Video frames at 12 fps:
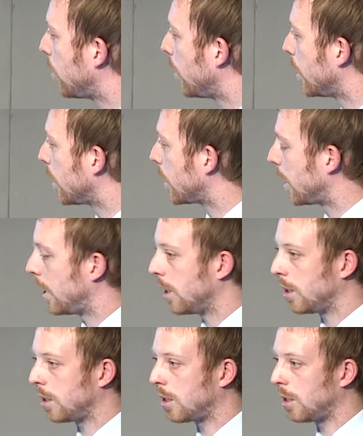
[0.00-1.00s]
to
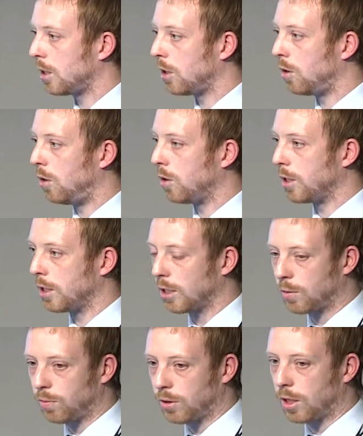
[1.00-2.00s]
understand not only
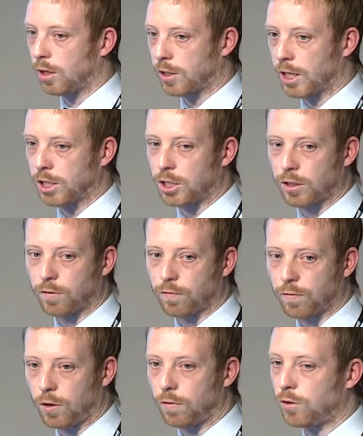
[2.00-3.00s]
the location
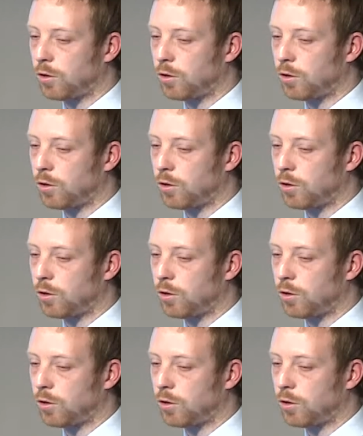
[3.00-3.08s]
of